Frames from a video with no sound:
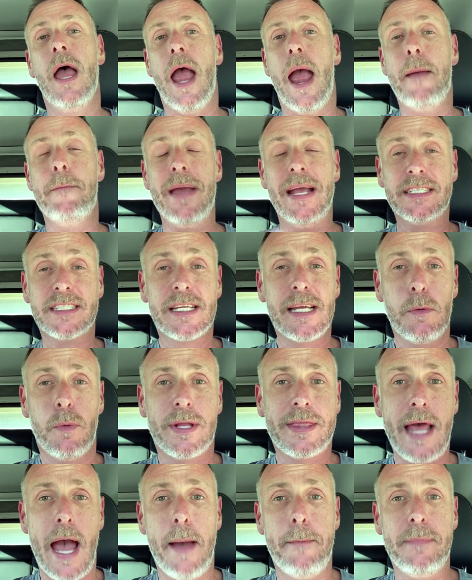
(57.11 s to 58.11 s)
And basically
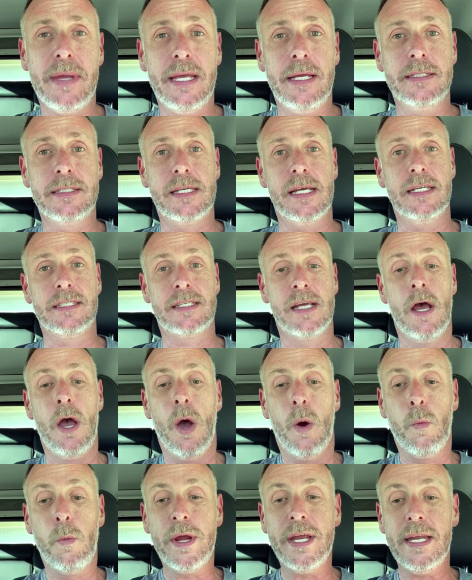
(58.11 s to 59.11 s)
what that means is
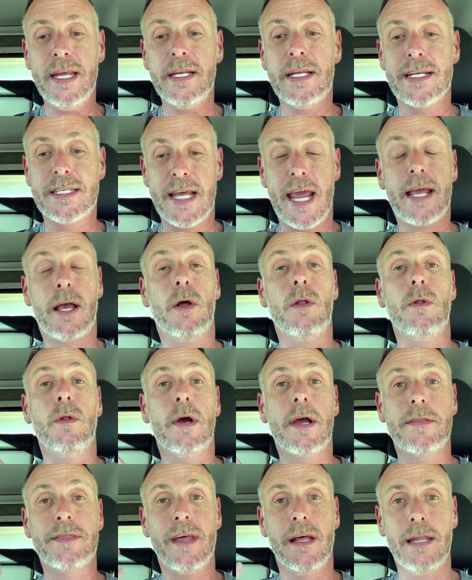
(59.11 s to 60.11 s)
we need to take a
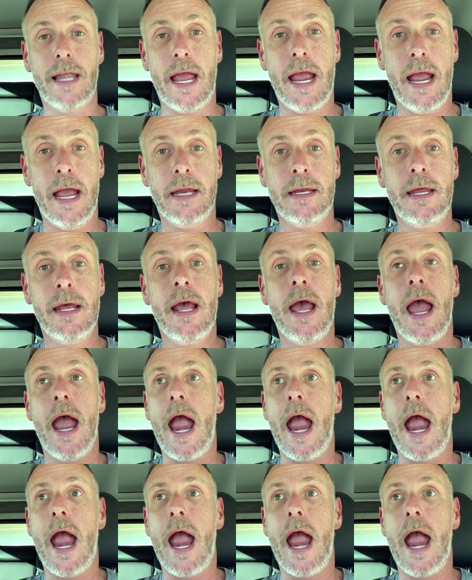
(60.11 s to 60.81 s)
look at the land